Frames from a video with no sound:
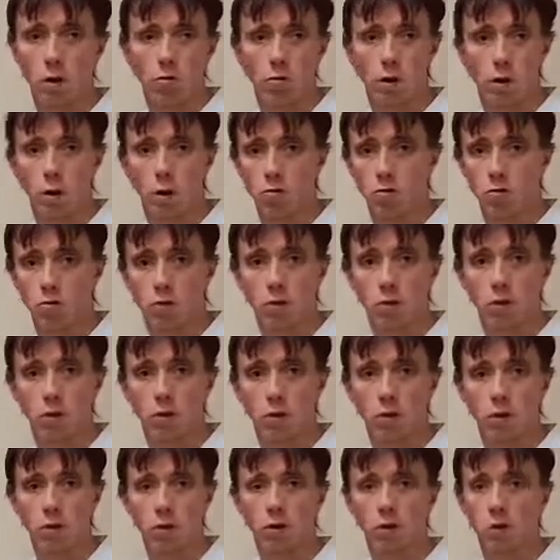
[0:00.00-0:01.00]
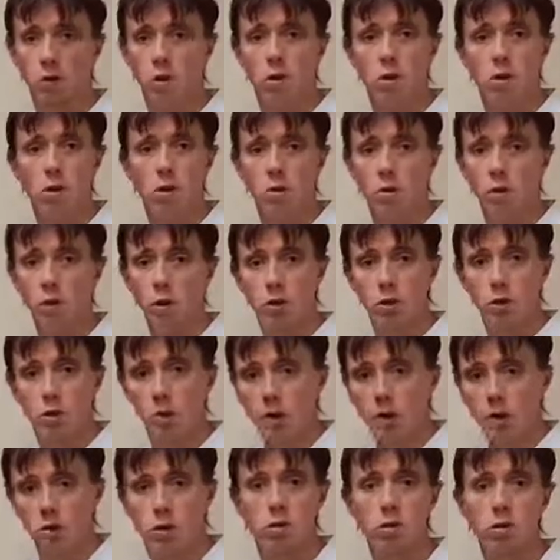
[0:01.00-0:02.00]
trying to treat the infections. We
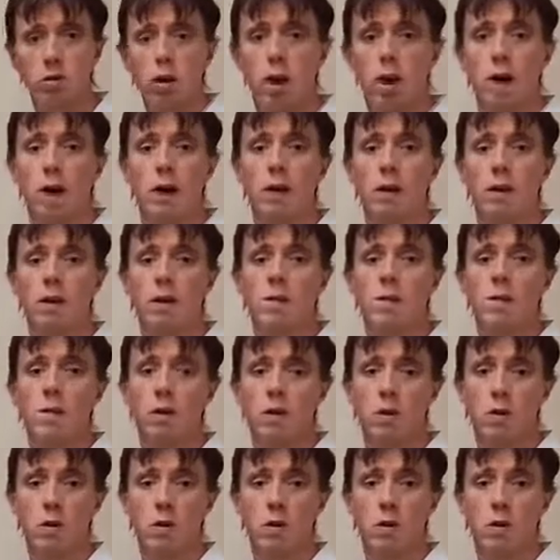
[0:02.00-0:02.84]
changed her diet.